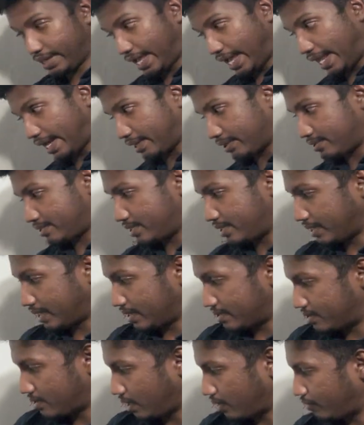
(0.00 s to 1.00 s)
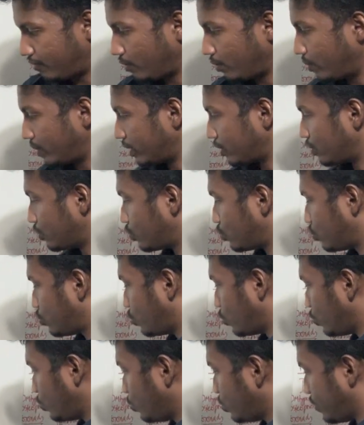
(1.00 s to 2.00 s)
electricity can start flowing
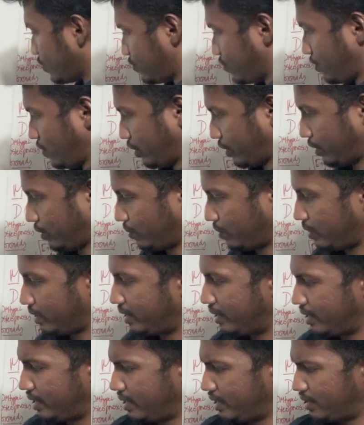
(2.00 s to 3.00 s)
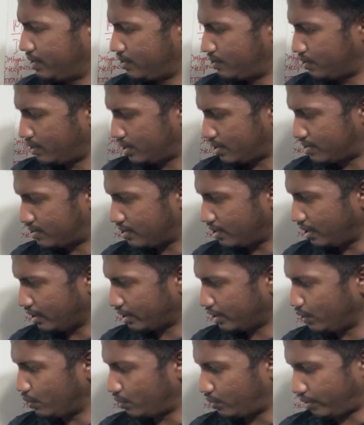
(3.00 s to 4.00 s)
through the circuit. So the
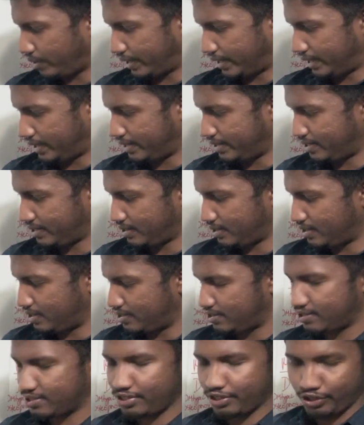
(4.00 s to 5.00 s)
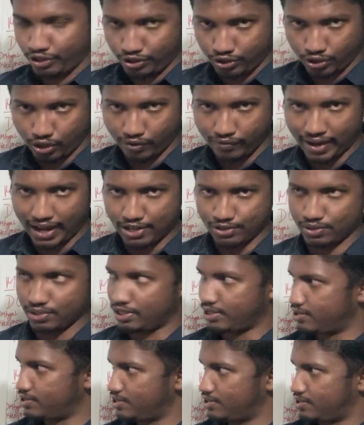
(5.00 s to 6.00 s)
circuitry is your
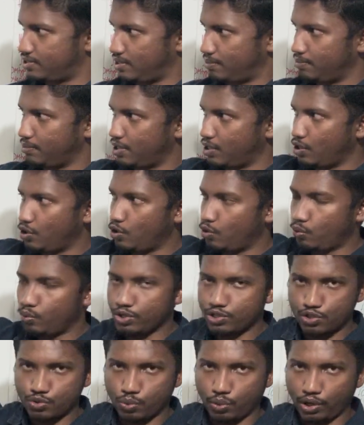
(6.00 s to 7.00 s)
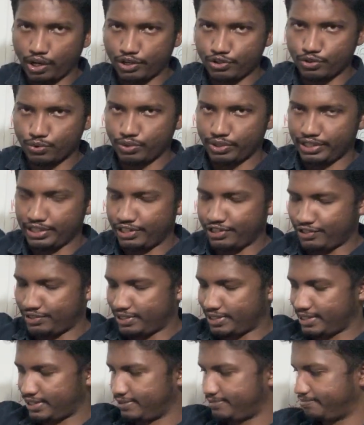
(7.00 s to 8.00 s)
vascular system, which is what I showed
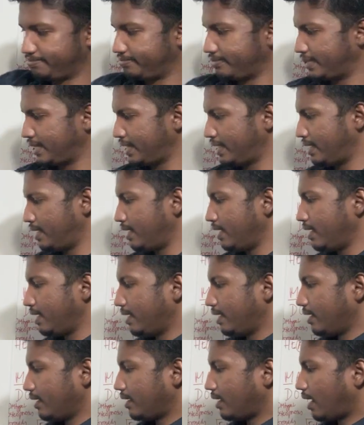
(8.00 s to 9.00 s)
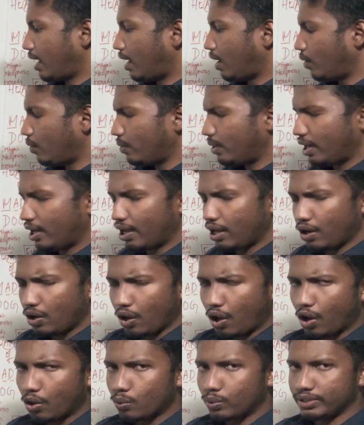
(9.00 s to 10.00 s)
initially. Now,
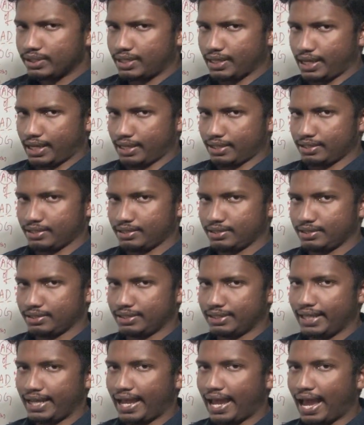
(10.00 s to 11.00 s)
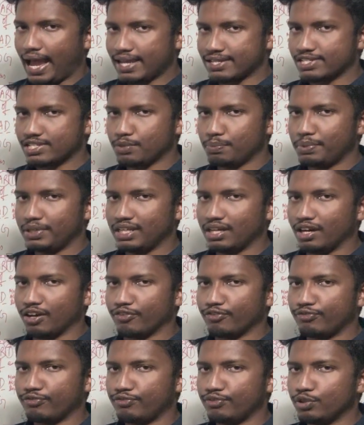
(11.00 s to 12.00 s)
along with that, there has to be a
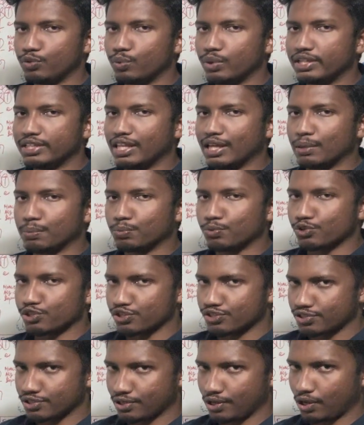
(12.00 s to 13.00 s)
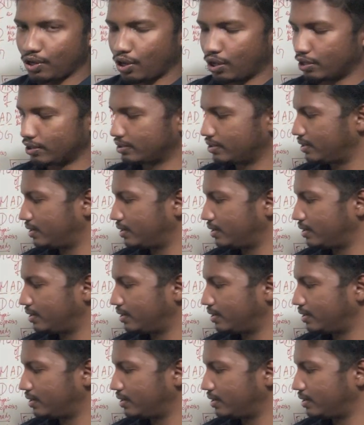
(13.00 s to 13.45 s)
fuel that pushes it along,